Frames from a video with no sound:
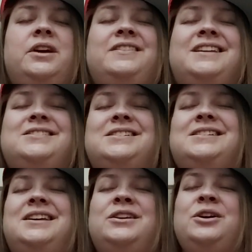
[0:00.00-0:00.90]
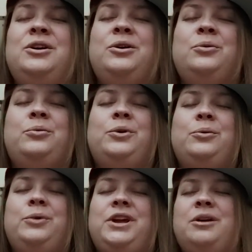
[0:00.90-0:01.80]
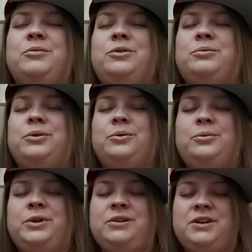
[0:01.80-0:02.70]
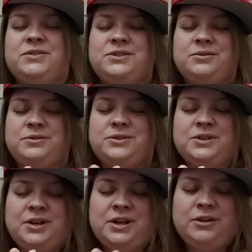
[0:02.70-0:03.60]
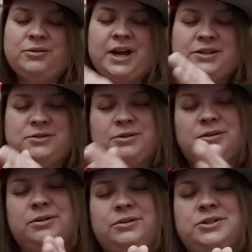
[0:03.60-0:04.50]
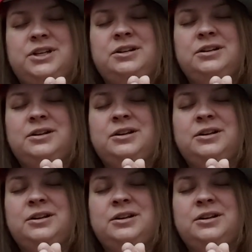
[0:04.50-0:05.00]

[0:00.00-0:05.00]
And that's just it. We come through when you give us those cracks through your illusion,